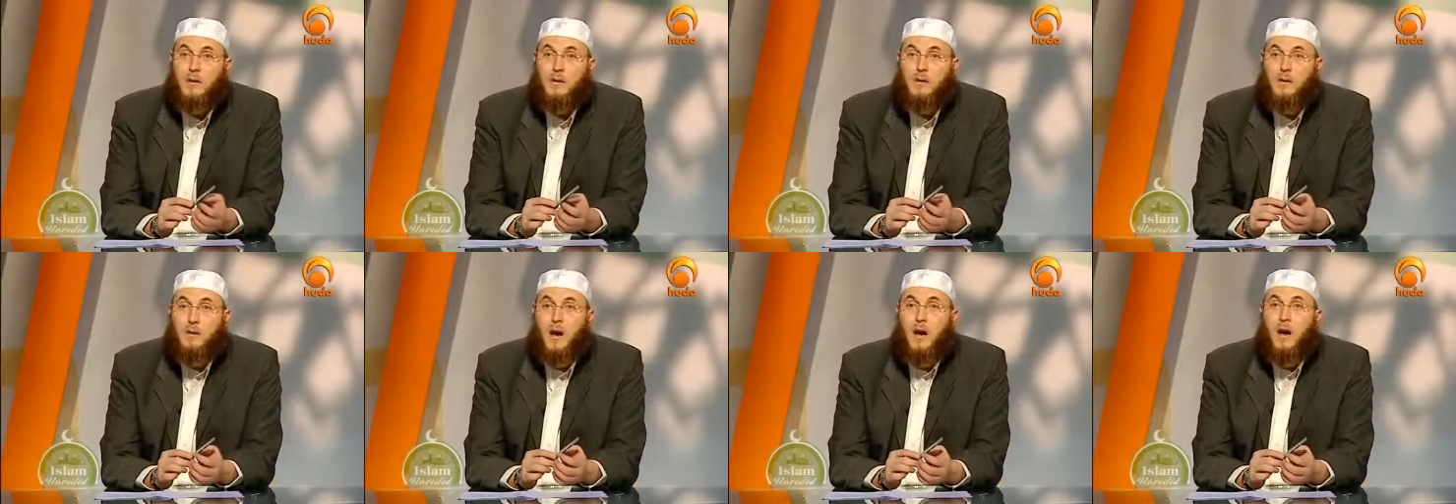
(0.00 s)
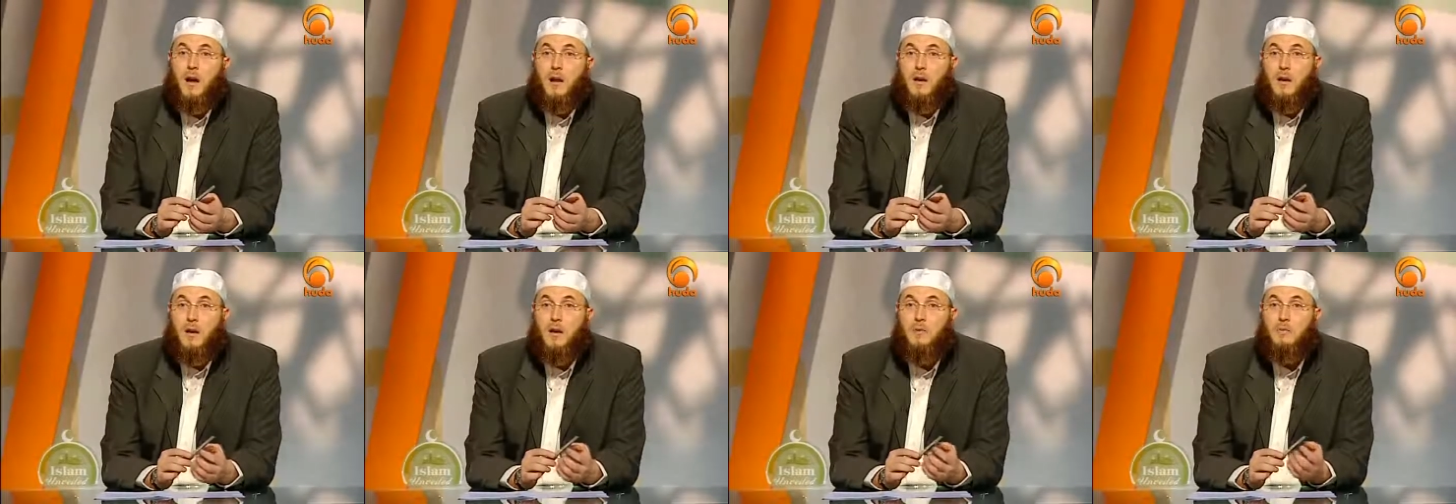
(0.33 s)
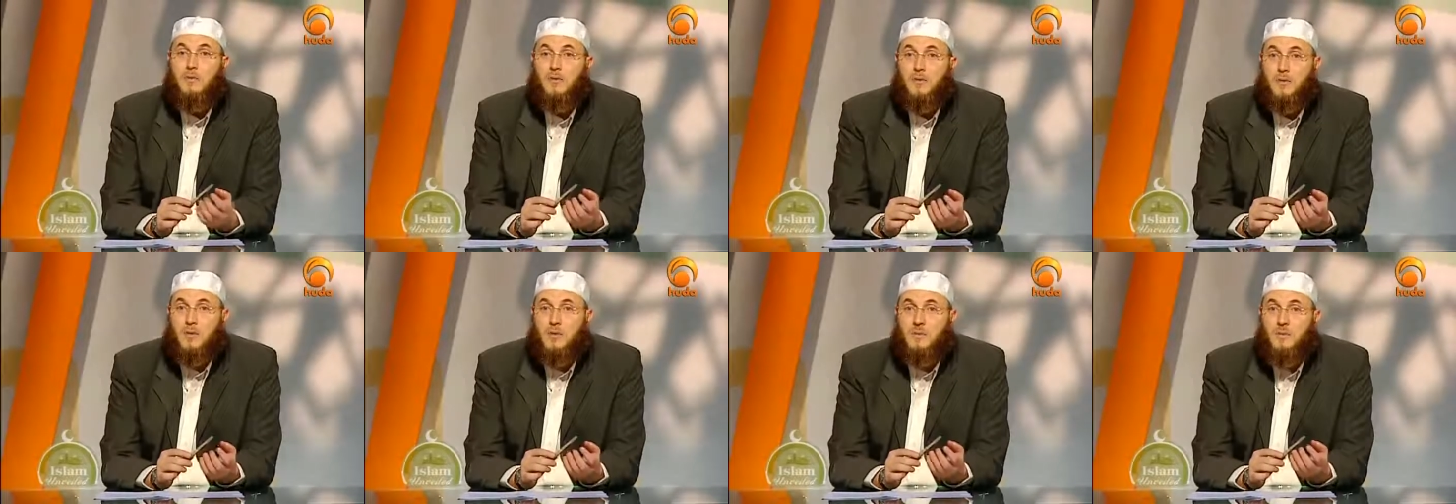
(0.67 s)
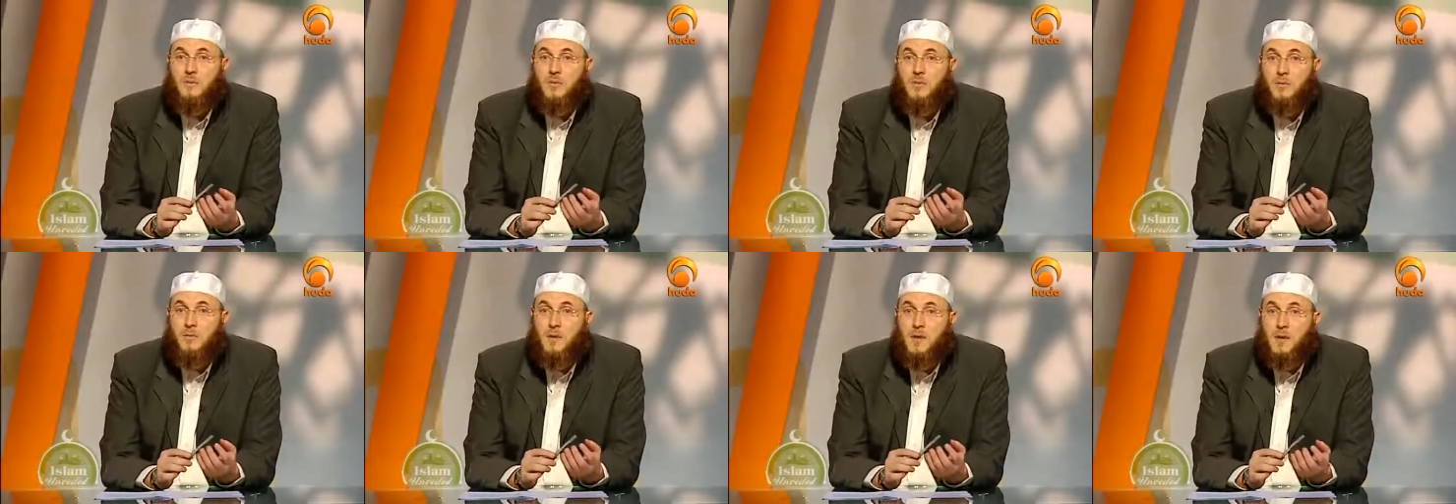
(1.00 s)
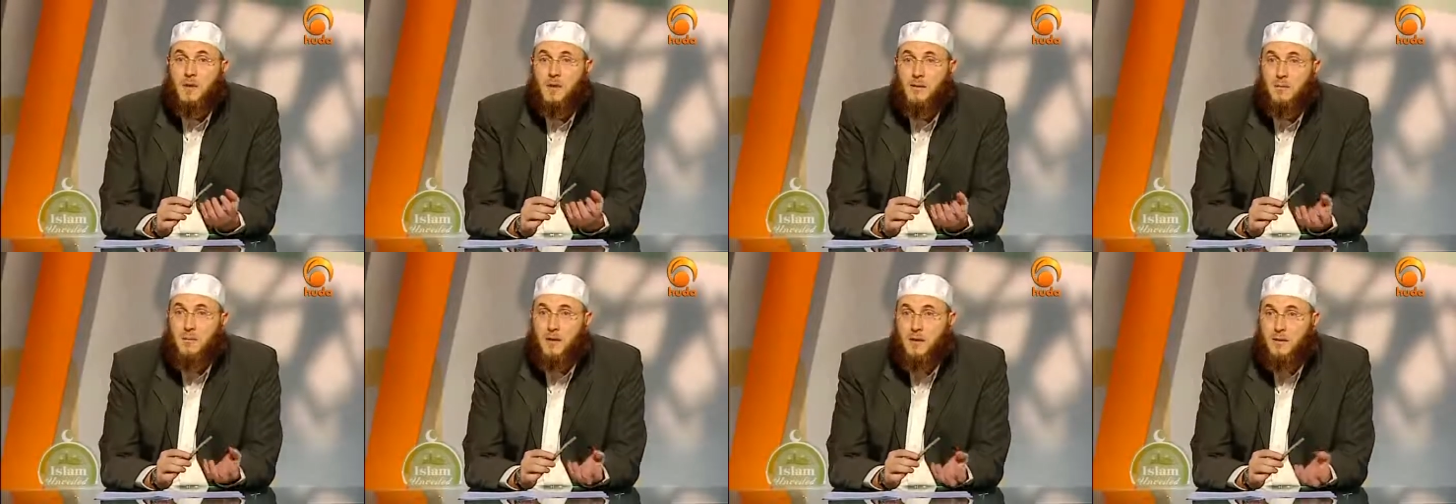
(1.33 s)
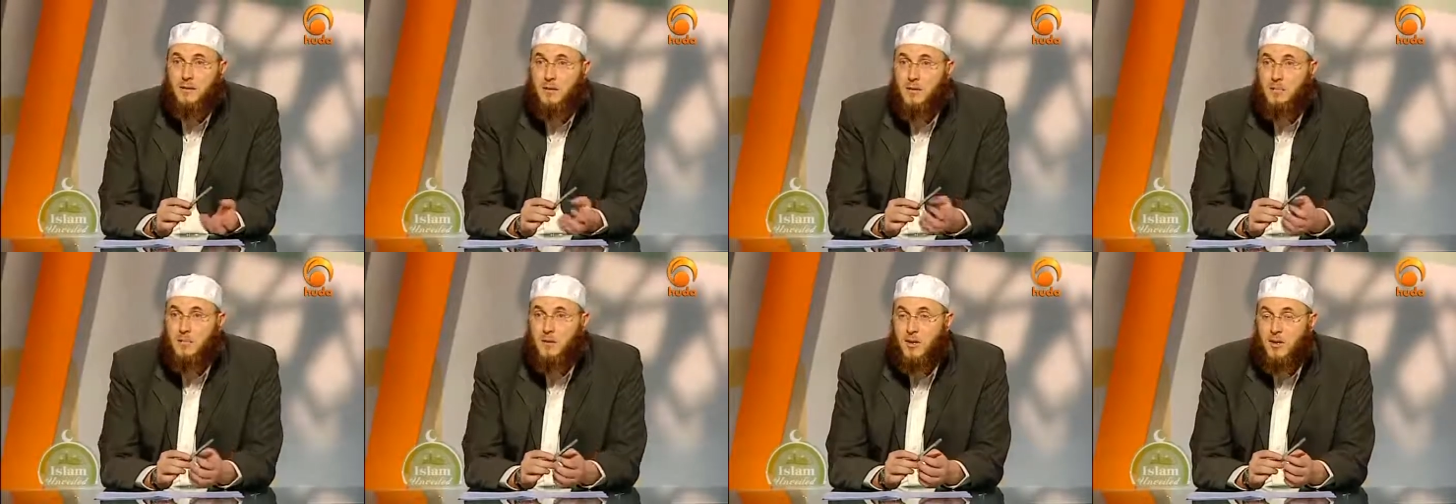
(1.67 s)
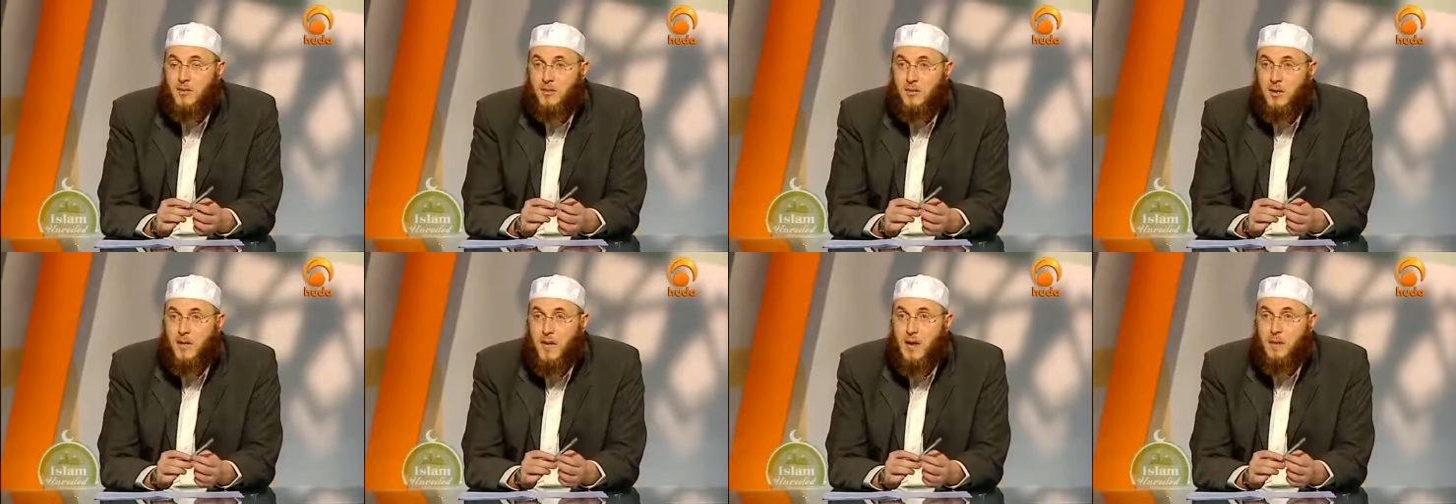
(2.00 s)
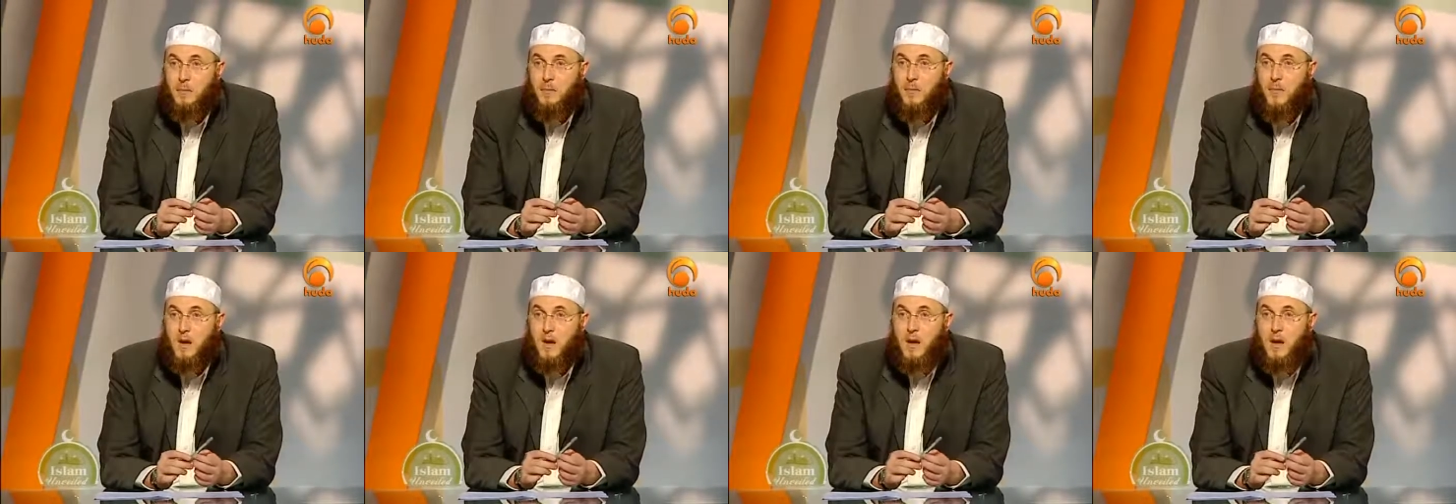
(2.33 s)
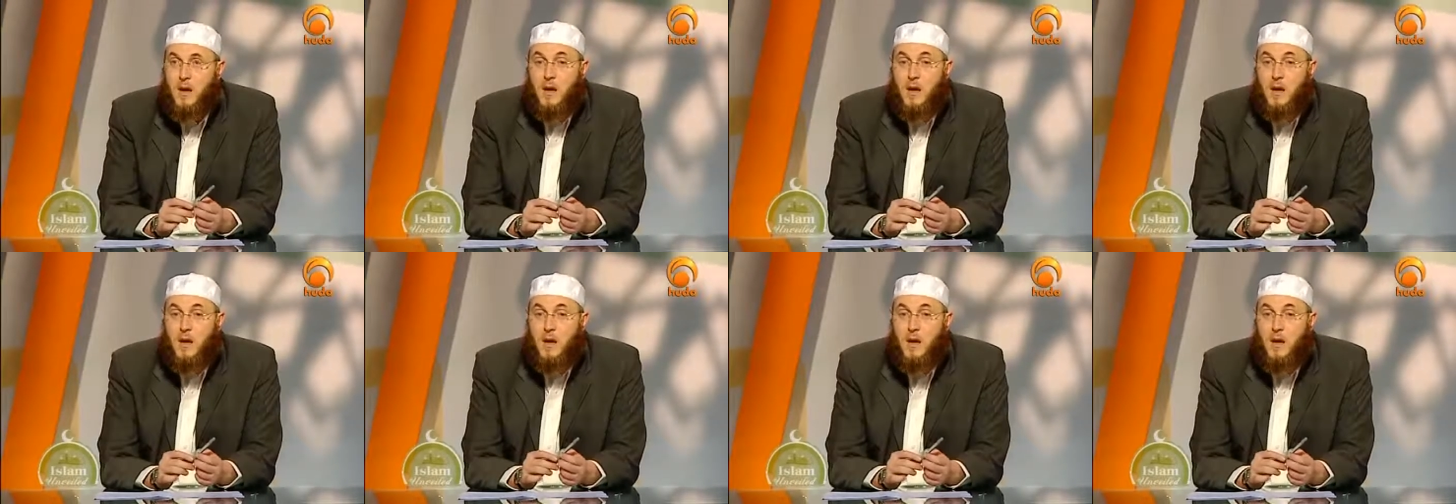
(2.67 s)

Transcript: to fight non-Muslims to make them accept Islam.